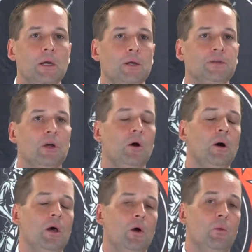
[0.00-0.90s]

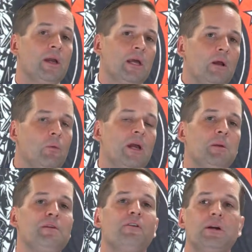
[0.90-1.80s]
So we
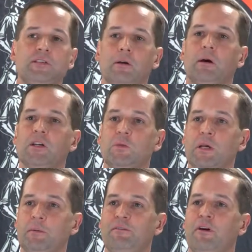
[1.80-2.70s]
gotta be very serious. We
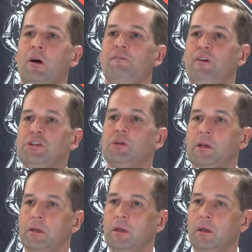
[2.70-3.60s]
gotta be very
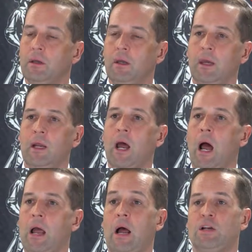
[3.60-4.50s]
vigilant. And
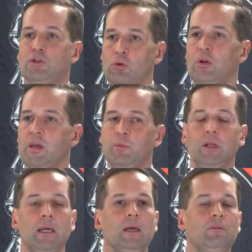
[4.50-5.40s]
I truly
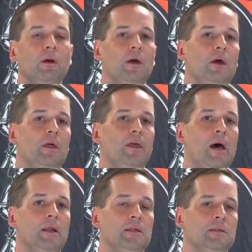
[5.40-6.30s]
believe
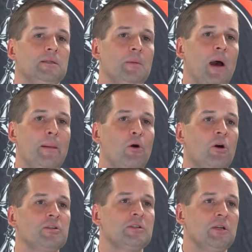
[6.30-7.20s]
that this is a
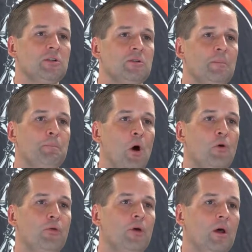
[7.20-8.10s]
bipartisan issue that
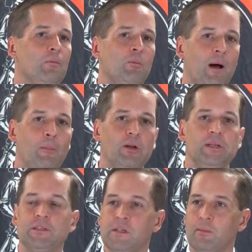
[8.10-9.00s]
both
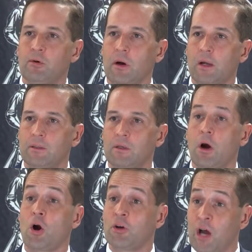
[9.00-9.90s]
Republicans and Democrats,
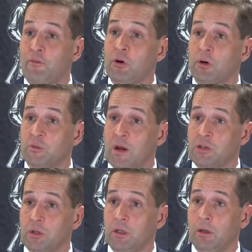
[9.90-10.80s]
our governor
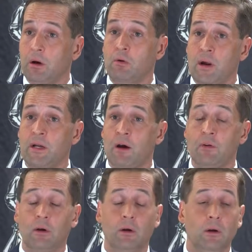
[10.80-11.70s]
especially, our great
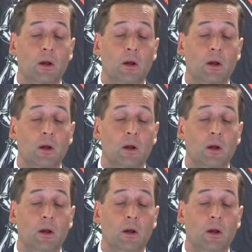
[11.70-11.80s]
governor,